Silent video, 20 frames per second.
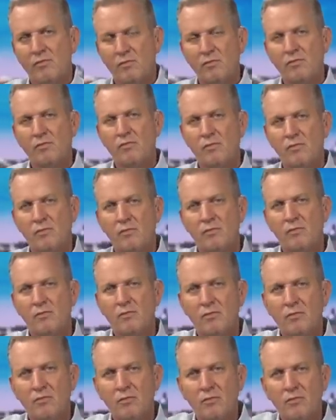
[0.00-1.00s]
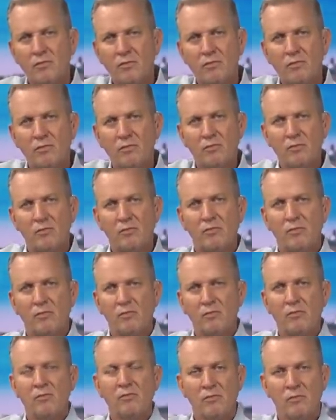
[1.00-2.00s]

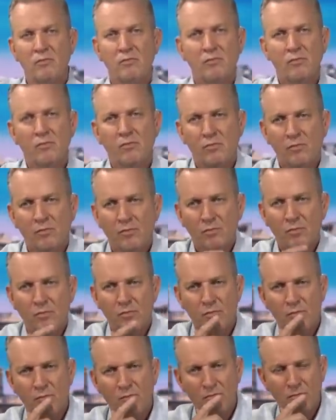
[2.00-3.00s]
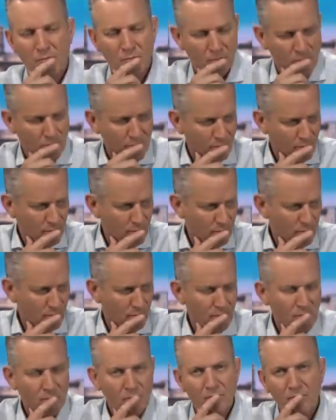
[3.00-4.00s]

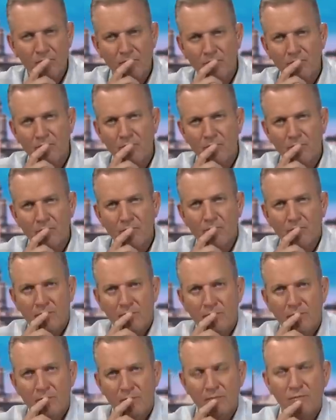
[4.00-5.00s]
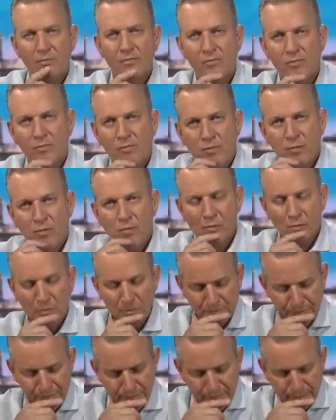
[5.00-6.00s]

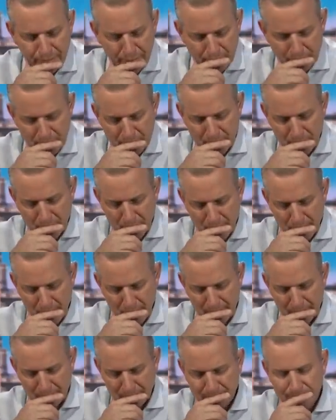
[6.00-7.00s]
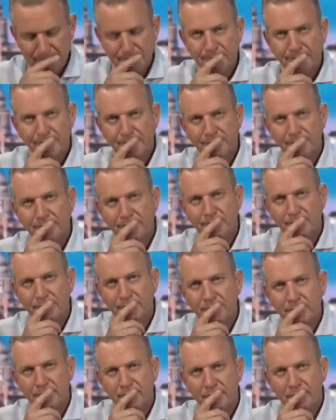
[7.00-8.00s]
No words are spoken by the person on screen.